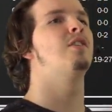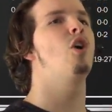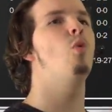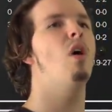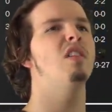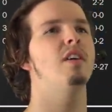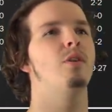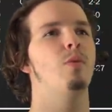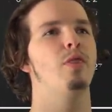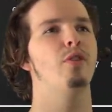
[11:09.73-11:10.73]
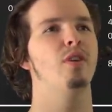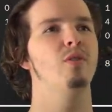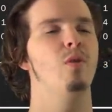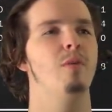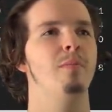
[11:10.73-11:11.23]
Kawhi Leonard with
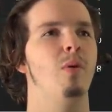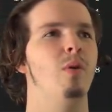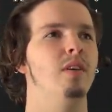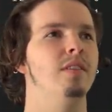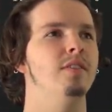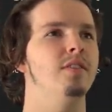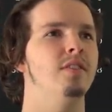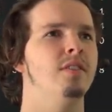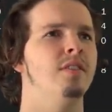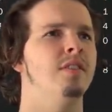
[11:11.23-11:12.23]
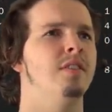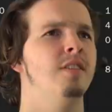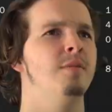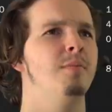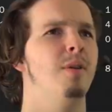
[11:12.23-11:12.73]
31 points.
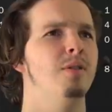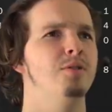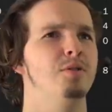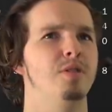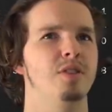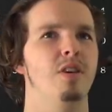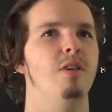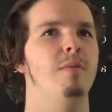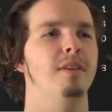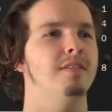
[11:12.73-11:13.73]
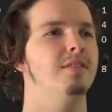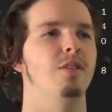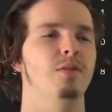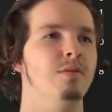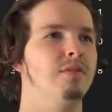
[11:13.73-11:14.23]
Paul George. Oh, my
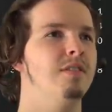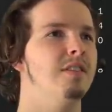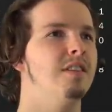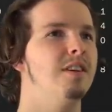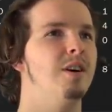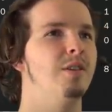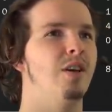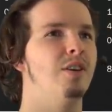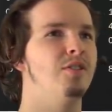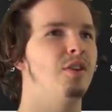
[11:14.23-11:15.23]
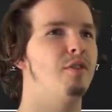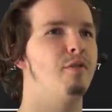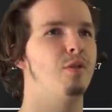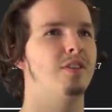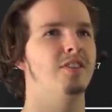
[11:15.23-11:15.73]
dude. Alonzo,
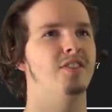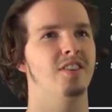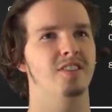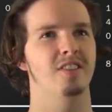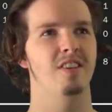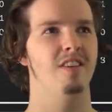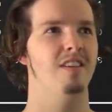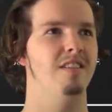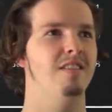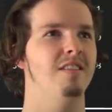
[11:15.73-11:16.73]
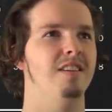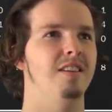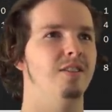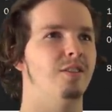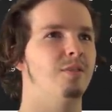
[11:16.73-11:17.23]
14, 6, 9.
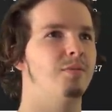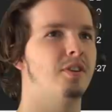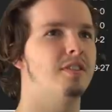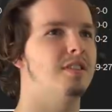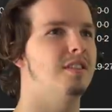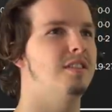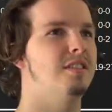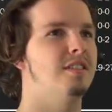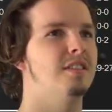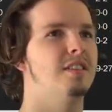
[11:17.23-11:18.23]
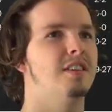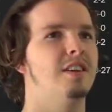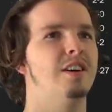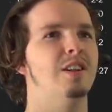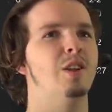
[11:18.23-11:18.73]
Ingram, 13.
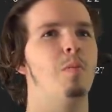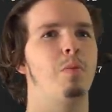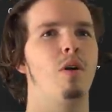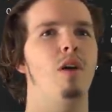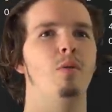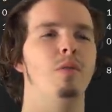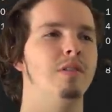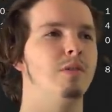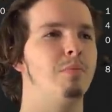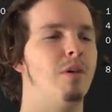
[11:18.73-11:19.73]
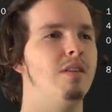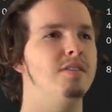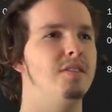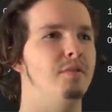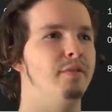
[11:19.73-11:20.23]
LeBron
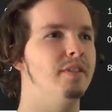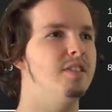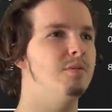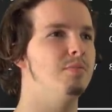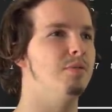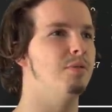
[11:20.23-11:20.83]
is invisible.